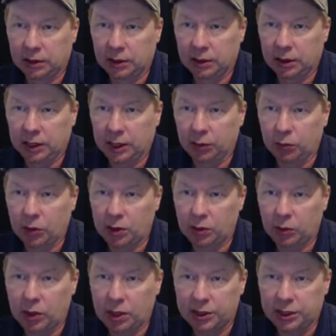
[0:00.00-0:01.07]
it will
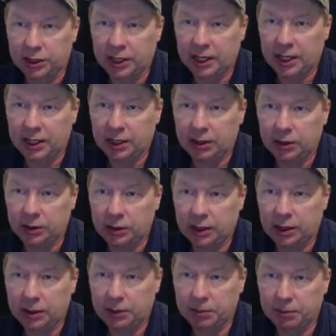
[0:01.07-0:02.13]
wash it down,
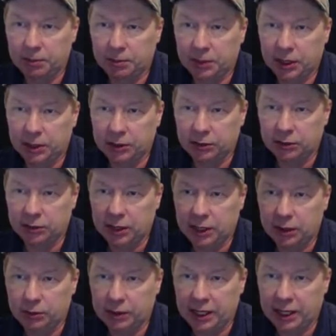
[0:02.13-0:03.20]
but
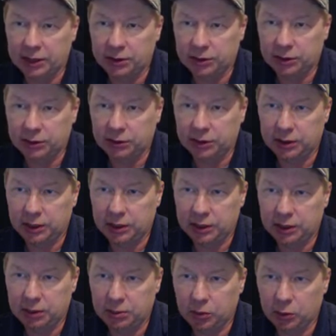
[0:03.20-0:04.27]
instead we actually
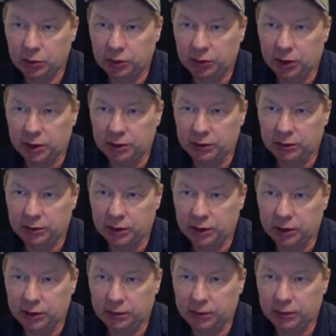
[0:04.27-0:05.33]
see more solid
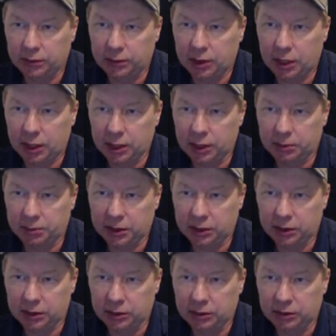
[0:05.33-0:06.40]
stuff caught up in
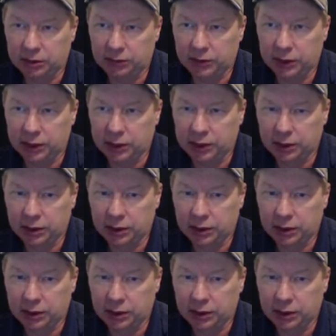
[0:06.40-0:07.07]
this fitting.